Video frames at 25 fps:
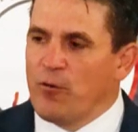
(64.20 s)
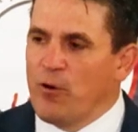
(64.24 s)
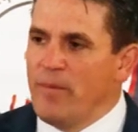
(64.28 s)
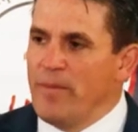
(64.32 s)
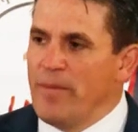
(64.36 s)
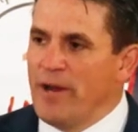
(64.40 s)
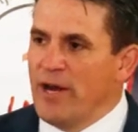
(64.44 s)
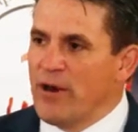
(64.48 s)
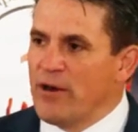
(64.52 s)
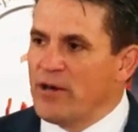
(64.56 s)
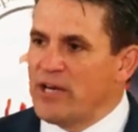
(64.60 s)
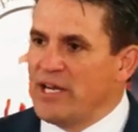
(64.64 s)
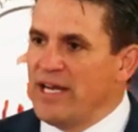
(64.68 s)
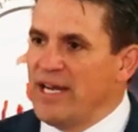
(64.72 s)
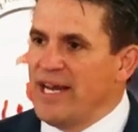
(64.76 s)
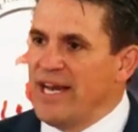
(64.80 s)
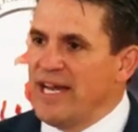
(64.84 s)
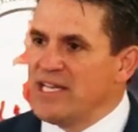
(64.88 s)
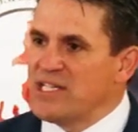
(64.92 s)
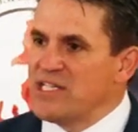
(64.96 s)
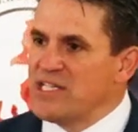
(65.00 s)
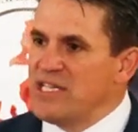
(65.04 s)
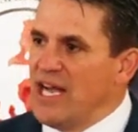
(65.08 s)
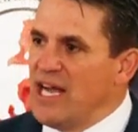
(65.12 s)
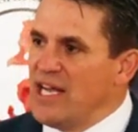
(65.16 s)
for America
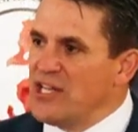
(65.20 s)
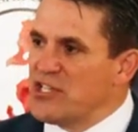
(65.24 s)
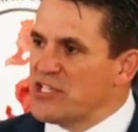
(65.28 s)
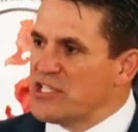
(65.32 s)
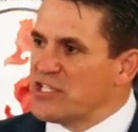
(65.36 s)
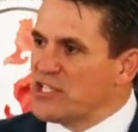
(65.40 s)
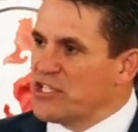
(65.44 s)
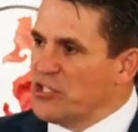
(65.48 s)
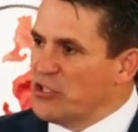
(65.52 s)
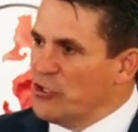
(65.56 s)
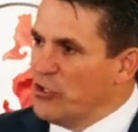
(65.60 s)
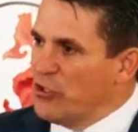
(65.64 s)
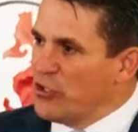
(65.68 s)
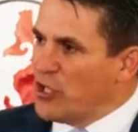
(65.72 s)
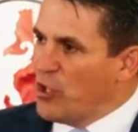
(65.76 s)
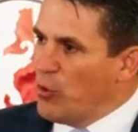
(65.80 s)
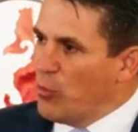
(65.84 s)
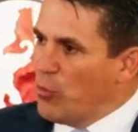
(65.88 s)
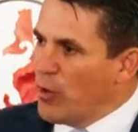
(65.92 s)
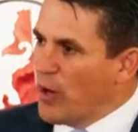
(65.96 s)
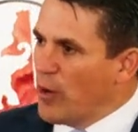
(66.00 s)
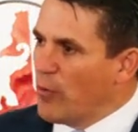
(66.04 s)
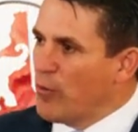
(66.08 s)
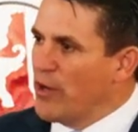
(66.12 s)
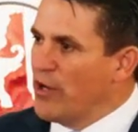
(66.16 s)
today is not just to look
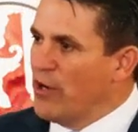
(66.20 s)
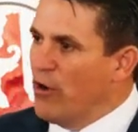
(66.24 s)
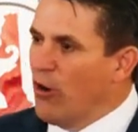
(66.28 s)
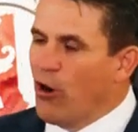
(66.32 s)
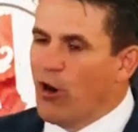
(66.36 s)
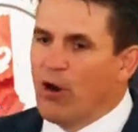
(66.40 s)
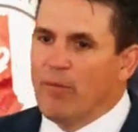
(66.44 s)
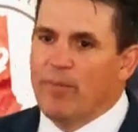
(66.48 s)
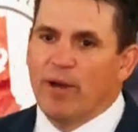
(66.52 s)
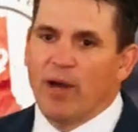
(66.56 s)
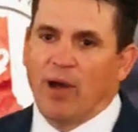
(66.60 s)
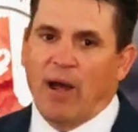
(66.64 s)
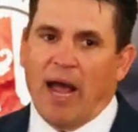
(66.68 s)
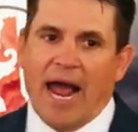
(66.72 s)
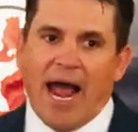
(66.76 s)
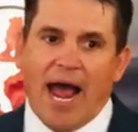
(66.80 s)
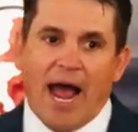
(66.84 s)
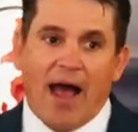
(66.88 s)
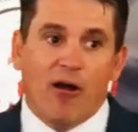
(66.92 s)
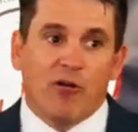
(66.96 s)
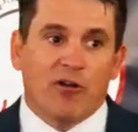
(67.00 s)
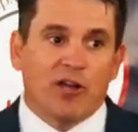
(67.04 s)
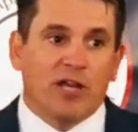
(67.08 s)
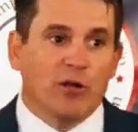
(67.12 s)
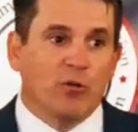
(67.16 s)
at where we are, but
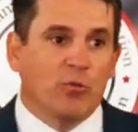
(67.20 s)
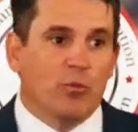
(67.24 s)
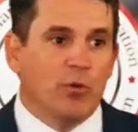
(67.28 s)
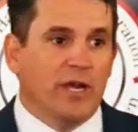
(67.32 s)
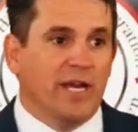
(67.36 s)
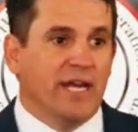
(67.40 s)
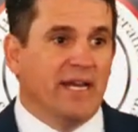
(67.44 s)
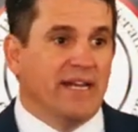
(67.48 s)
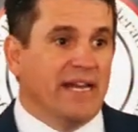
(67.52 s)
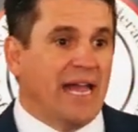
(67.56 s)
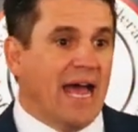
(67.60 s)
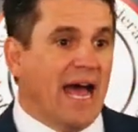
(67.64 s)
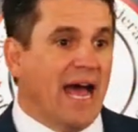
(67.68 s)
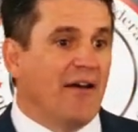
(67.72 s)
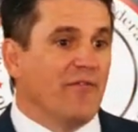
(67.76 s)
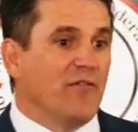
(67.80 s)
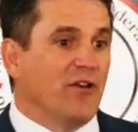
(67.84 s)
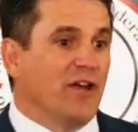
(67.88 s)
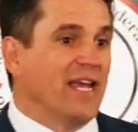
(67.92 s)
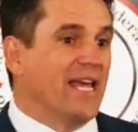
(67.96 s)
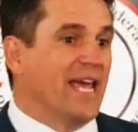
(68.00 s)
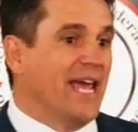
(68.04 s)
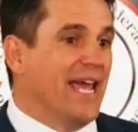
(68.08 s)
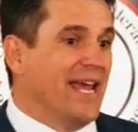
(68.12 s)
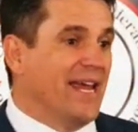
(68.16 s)
how can we
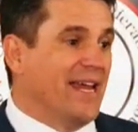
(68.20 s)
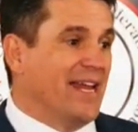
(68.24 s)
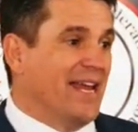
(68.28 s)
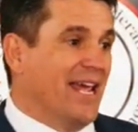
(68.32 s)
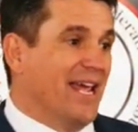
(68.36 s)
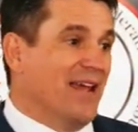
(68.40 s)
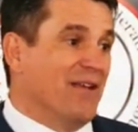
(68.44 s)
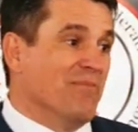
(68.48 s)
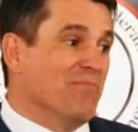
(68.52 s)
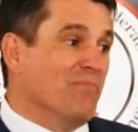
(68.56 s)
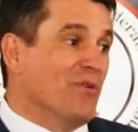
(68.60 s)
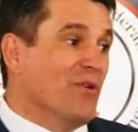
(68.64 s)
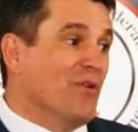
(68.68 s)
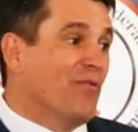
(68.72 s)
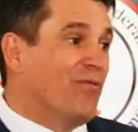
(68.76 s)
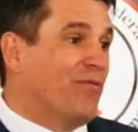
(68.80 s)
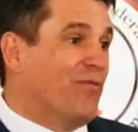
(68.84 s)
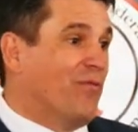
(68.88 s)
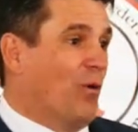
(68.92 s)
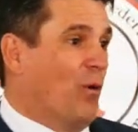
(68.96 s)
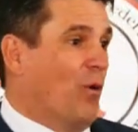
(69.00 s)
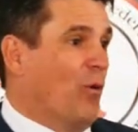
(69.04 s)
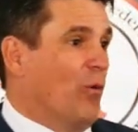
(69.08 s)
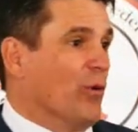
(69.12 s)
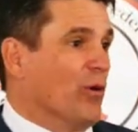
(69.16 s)
navigate and move
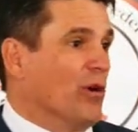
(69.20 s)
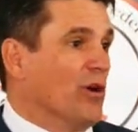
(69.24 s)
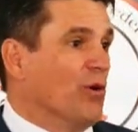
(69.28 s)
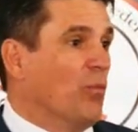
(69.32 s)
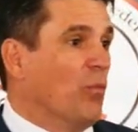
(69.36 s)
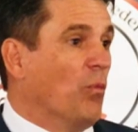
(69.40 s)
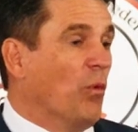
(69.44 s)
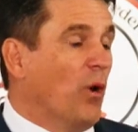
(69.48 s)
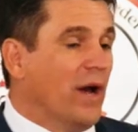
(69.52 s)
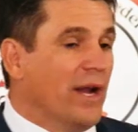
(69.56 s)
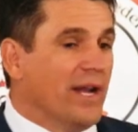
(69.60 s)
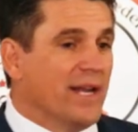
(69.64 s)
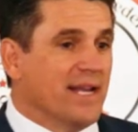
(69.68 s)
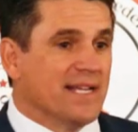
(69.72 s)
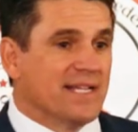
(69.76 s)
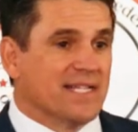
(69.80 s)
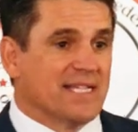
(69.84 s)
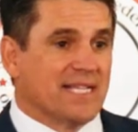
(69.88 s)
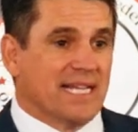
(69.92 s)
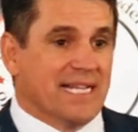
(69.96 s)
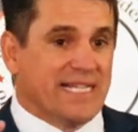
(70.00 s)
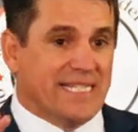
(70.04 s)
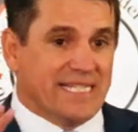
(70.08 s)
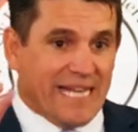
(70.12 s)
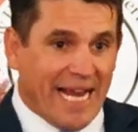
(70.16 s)
forward? And what
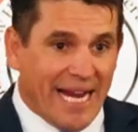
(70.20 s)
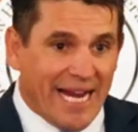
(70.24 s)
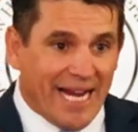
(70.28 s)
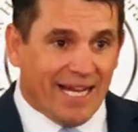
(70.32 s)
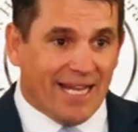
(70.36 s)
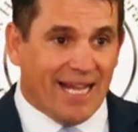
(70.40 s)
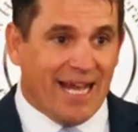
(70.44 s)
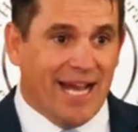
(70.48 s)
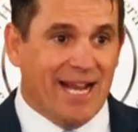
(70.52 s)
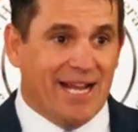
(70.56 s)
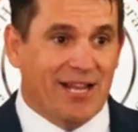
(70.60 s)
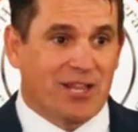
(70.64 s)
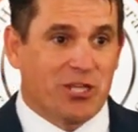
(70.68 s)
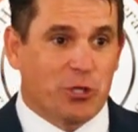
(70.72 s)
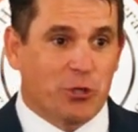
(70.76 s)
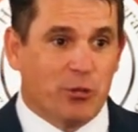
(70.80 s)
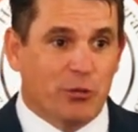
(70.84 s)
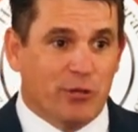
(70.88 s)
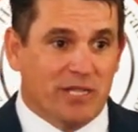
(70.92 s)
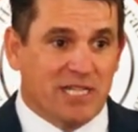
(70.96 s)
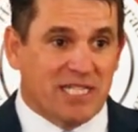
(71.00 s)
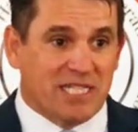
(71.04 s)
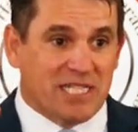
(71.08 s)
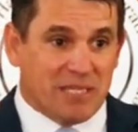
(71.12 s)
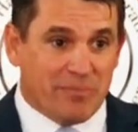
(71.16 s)
is the daylight
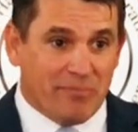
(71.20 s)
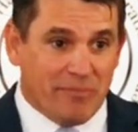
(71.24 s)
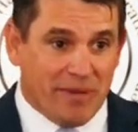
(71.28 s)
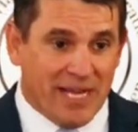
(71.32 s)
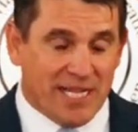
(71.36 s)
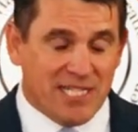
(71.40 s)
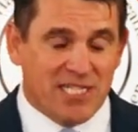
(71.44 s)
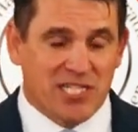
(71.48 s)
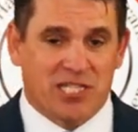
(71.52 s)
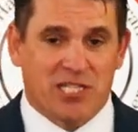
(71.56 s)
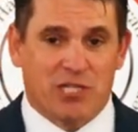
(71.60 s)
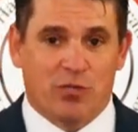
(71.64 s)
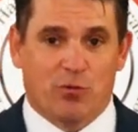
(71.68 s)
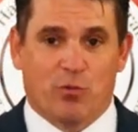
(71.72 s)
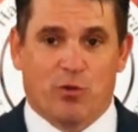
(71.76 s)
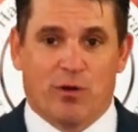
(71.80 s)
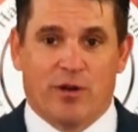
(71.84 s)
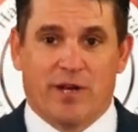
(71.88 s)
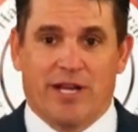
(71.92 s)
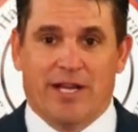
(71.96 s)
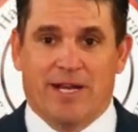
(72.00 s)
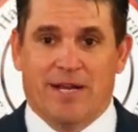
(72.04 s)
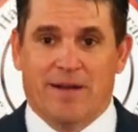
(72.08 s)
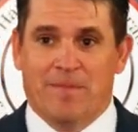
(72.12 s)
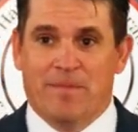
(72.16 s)
through this mess that
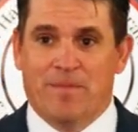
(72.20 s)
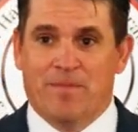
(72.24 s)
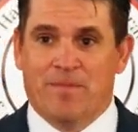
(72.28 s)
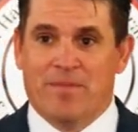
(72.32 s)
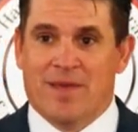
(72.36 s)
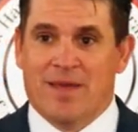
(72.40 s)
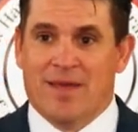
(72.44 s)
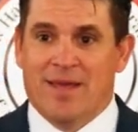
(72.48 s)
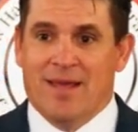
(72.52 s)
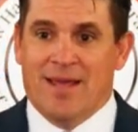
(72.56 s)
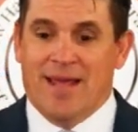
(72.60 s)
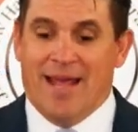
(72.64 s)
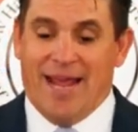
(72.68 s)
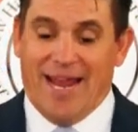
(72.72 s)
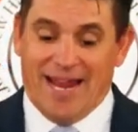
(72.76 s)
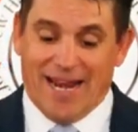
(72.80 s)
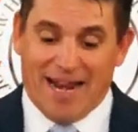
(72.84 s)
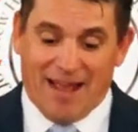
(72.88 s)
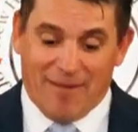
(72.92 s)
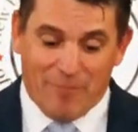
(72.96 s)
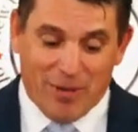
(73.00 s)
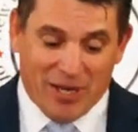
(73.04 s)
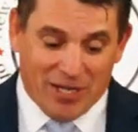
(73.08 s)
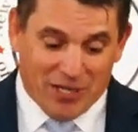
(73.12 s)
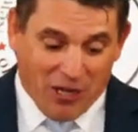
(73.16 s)
we're in?
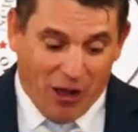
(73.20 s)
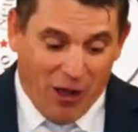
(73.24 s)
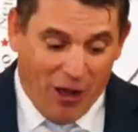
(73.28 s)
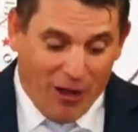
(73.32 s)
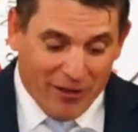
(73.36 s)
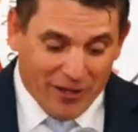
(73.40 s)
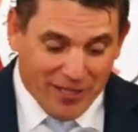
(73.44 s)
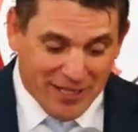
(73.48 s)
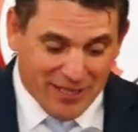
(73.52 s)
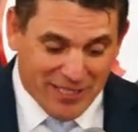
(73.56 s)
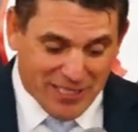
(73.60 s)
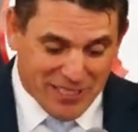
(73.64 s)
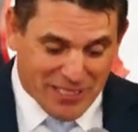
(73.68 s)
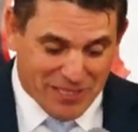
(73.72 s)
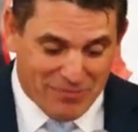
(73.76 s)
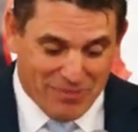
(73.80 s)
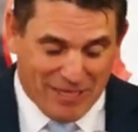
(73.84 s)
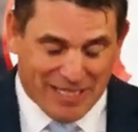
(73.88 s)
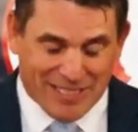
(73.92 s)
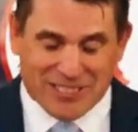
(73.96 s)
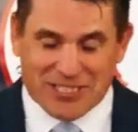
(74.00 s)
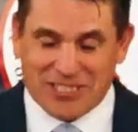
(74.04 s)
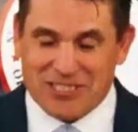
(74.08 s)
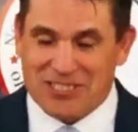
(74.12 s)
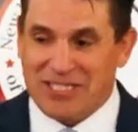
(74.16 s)
And I've been calling this
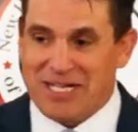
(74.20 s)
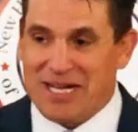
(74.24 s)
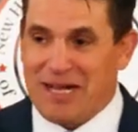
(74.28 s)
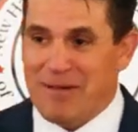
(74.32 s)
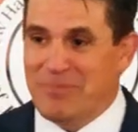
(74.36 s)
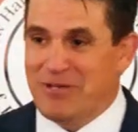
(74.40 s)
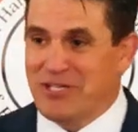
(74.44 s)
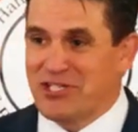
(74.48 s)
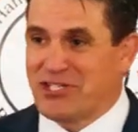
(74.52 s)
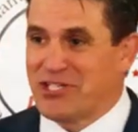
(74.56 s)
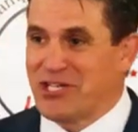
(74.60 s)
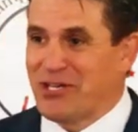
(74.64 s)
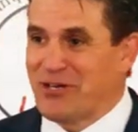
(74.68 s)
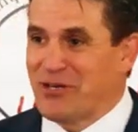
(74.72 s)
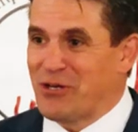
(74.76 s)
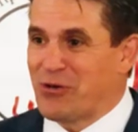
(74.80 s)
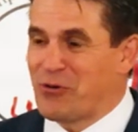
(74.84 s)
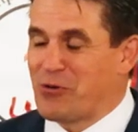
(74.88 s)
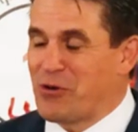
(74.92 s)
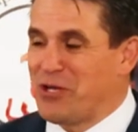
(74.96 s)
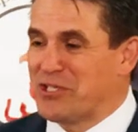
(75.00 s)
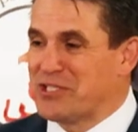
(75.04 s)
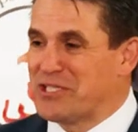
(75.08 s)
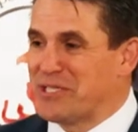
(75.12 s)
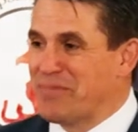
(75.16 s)
message that I've been sharing
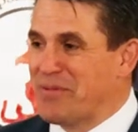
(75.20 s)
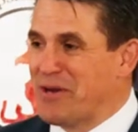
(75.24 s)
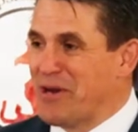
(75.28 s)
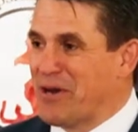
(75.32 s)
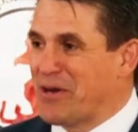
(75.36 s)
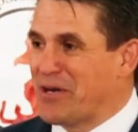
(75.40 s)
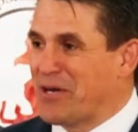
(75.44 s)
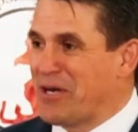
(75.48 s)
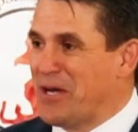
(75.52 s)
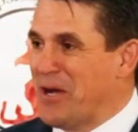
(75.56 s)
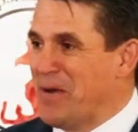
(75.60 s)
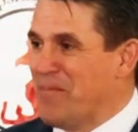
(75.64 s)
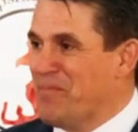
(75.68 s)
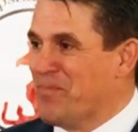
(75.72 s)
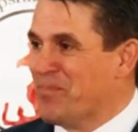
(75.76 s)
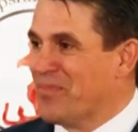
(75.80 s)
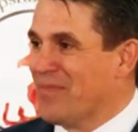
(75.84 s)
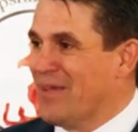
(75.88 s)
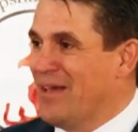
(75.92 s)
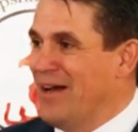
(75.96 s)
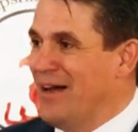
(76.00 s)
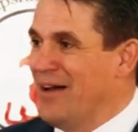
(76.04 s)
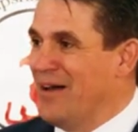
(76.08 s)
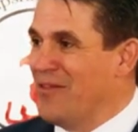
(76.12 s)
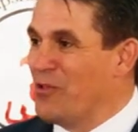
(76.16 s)
across America,
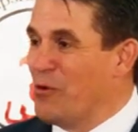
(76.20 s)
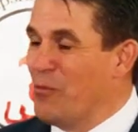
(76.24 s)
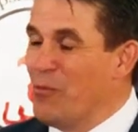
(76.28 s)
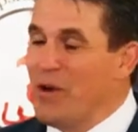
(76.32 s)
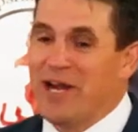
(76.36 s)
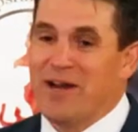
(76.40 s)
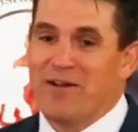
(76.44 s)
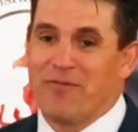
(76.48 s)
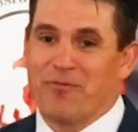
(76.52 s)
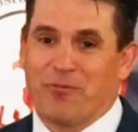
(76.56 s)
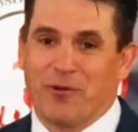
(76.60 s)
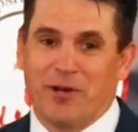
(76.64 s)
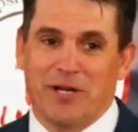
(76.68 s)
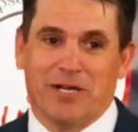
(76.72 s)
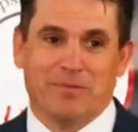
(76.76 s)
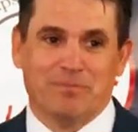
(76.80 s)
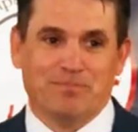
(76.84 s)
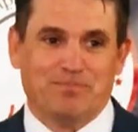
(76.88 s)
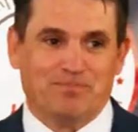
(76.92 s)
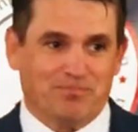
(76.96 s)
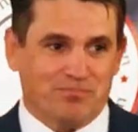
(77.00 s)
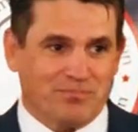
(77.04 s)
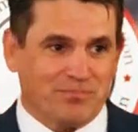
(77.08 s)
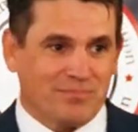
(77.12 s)
the way to freedom.